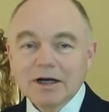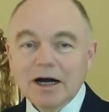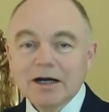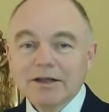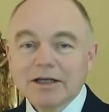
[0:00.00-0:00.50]
I
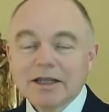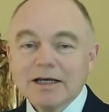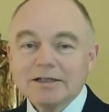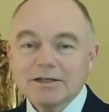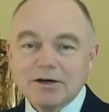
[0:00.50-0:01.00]
think
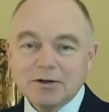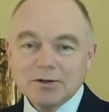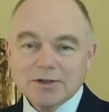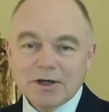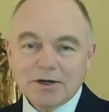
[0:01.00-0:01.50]
there's
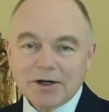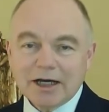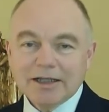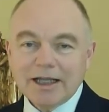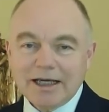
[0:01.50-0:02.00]
also a
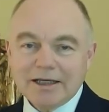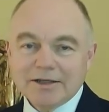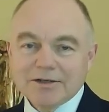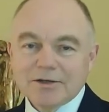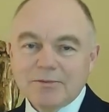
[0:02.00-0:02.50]
need
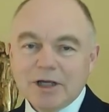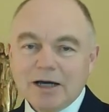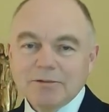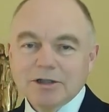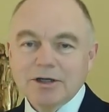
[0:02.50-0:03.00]
to be able
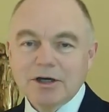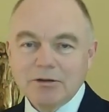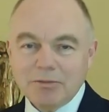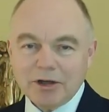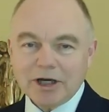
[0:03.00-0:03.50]
to
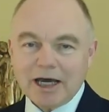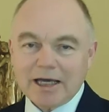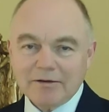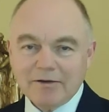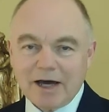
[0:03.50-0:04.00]
communicate the
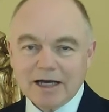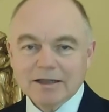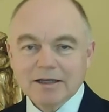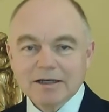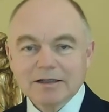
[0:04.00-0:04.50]
fact
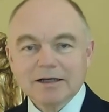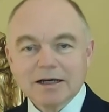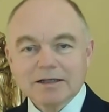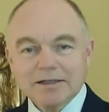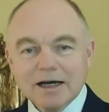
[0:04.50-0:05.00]
that
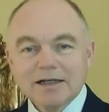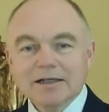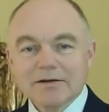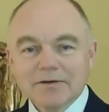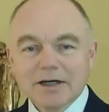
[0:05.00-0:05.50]

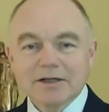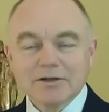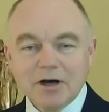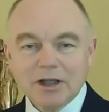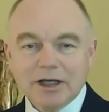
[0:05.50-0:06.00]
scientific
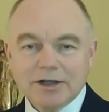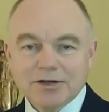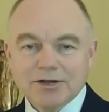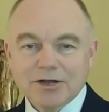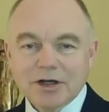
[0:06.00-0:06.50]

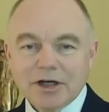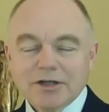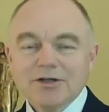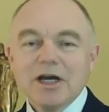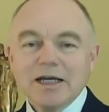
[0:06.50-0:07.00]
knowledge
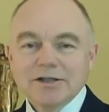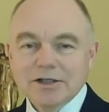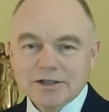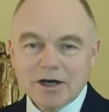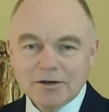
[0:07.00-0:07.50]
changes
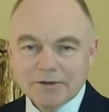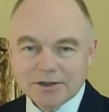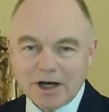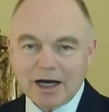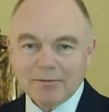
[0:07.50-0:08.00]
over
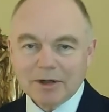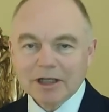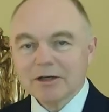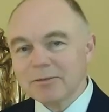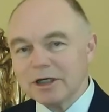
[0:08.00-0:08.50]
time, and
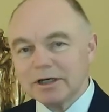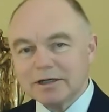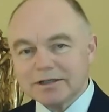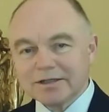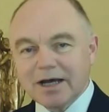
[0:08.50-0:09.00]
that
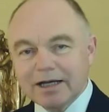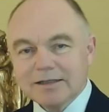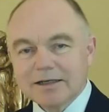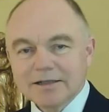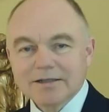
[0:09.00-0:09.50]
because
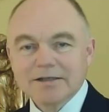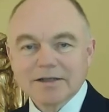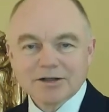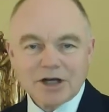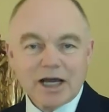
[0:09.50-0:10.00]
scientists
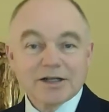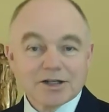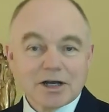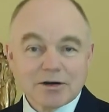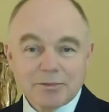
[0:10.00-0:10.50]
change
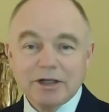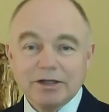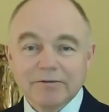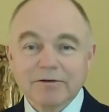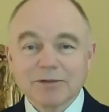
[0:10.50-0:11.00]
their
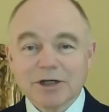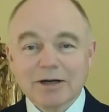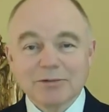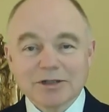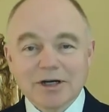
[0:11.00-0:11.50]
opinion from time
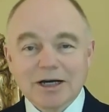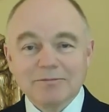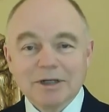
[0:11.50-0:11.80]
to time,